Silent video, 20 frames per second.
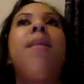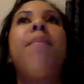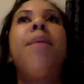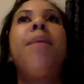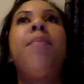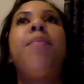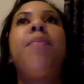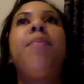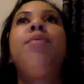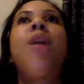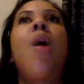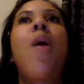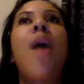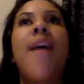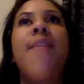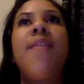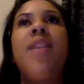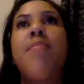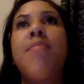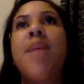people don't
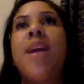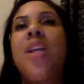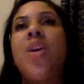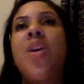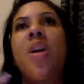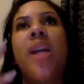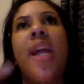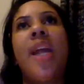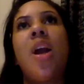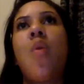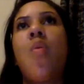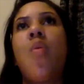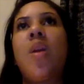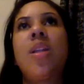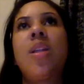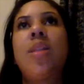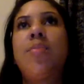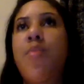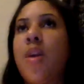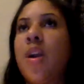have any money or they don't want
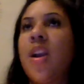to support